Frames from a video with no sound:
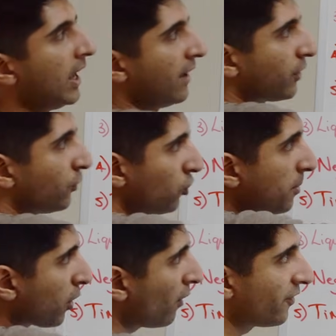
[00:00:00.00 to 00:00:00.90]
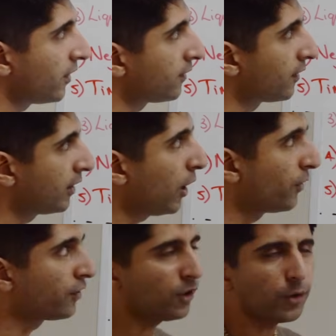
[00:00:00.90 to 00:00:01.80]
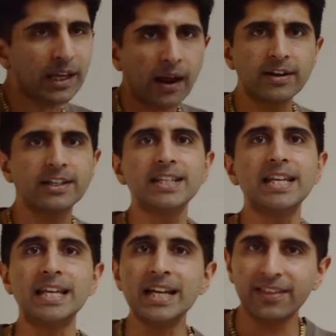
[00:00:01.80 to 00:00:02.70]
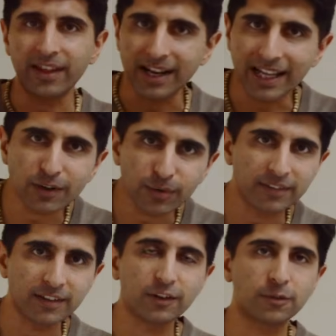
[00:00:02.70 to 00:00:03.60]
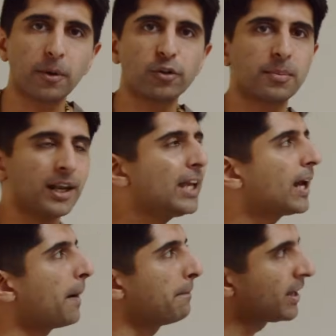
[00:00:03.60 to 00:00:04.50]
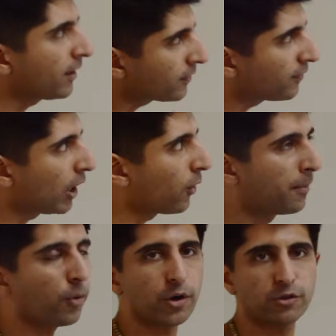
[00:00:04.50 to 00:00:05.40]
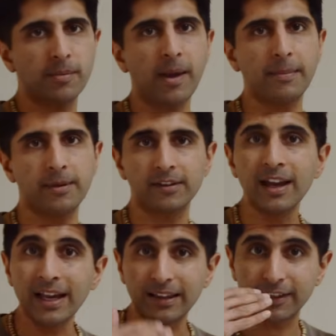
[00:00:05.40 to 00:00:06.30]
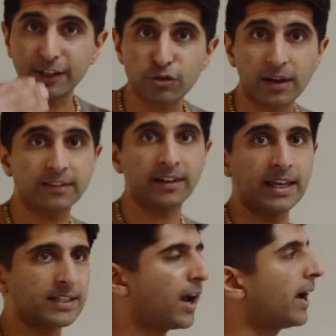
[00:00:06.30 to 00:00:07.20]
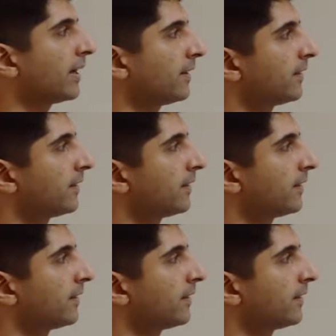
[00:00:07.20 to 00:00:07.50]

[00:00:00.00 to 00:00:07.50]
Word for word: If consumer confidence is low, there's no guarantee that an increase in disposable income because of lower mortgage repayments is going to translate into higher